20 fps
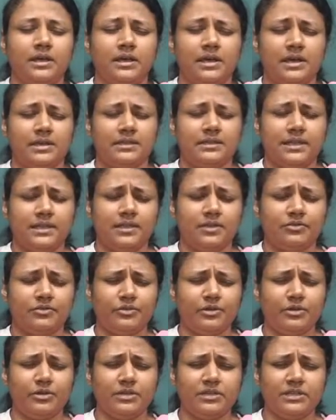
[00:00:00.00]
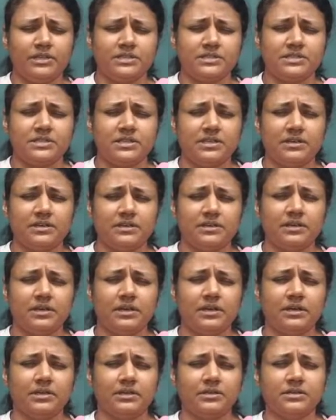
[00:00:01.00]
I thank you for all these young
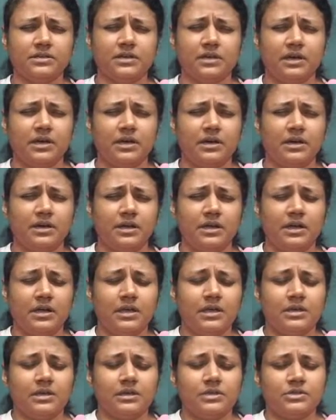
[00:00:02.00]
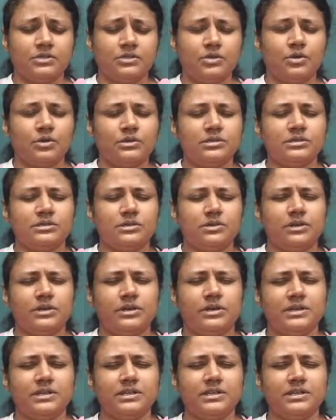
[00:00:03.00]
souls, Lord,